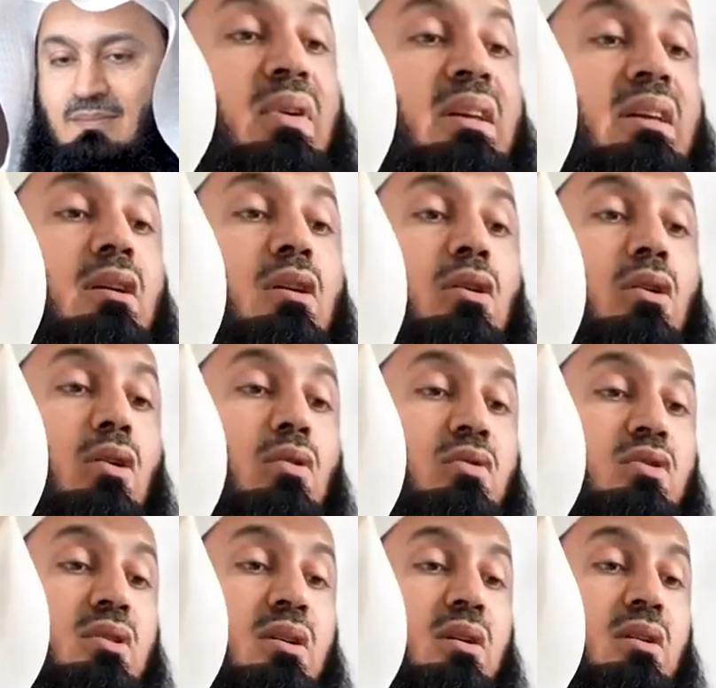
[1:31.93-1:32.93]
bringing
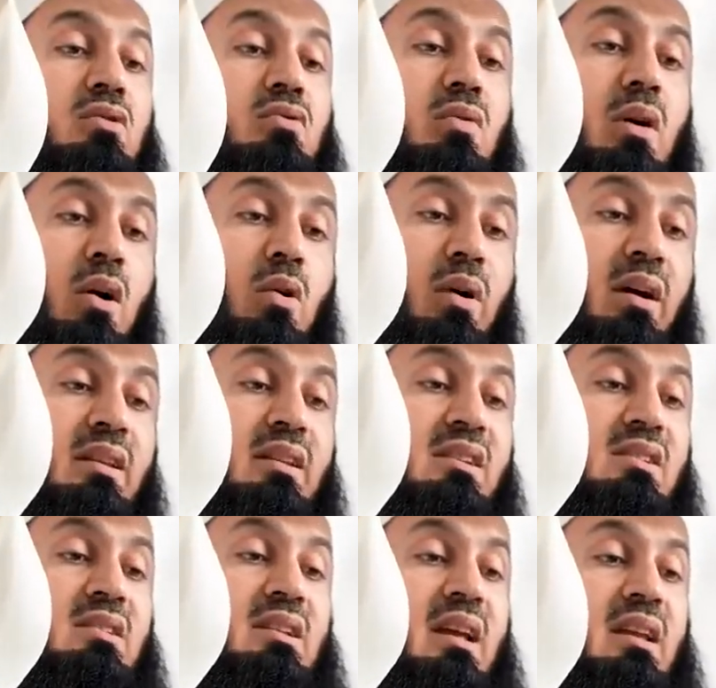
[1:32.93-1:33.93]
closer to our
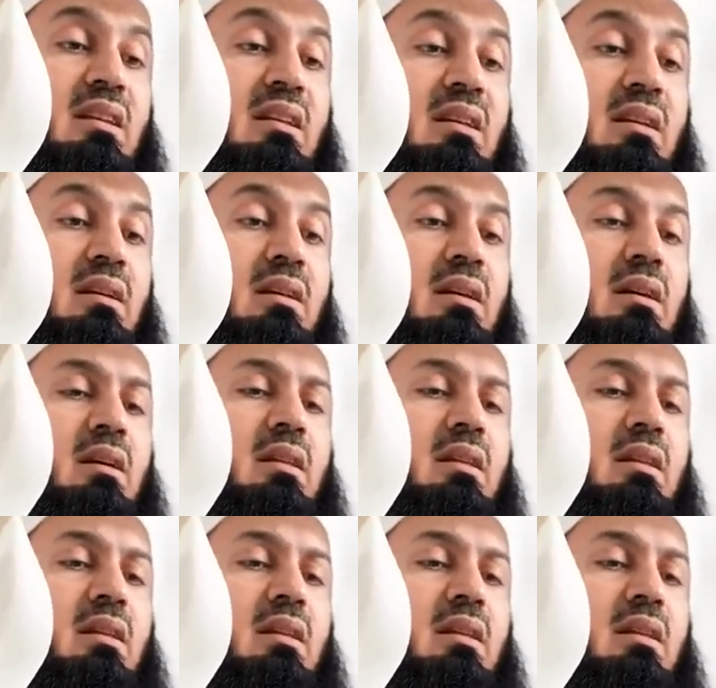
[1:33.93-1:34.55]
understanding